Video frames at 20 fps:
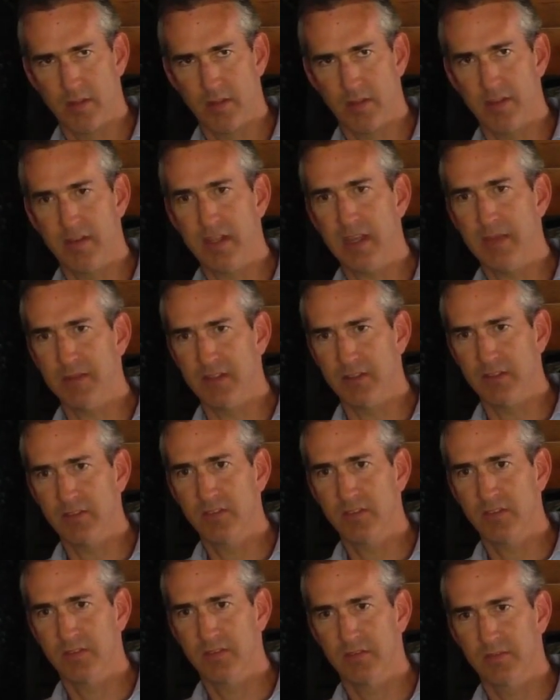the
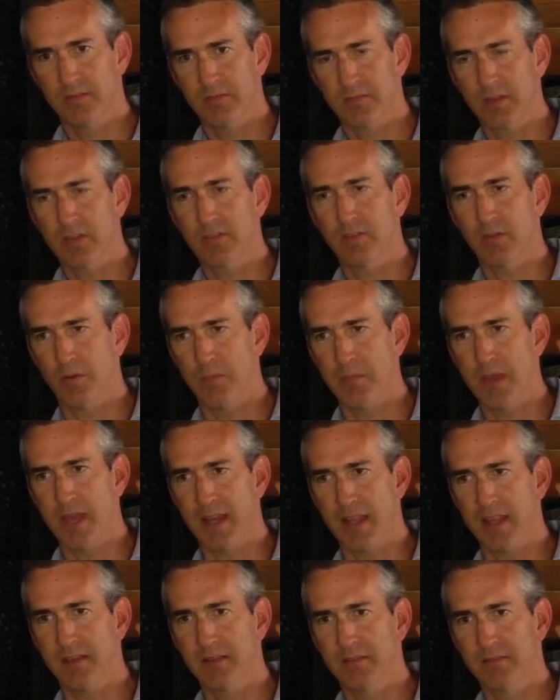demons, because there were
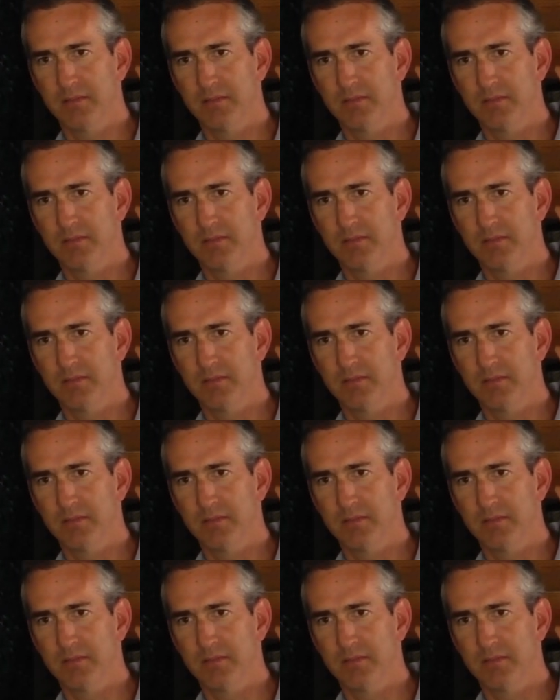many